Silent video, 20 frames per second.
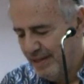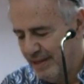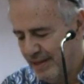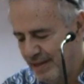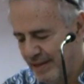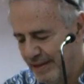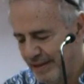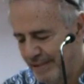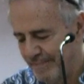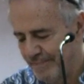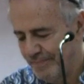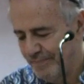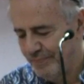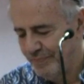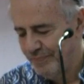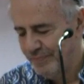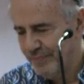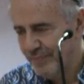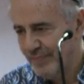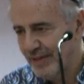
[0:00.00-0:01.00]
um,
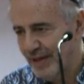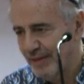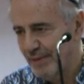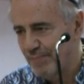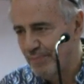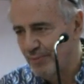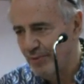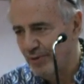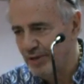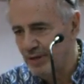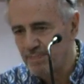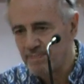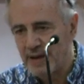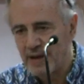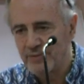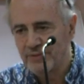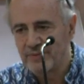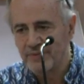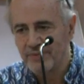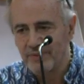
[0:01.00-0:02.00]
that brought
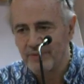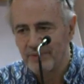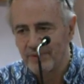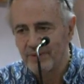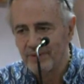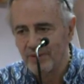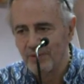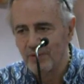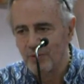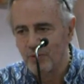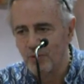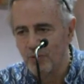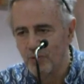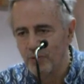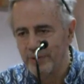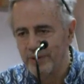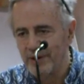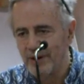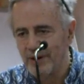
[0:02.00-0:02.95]
about who we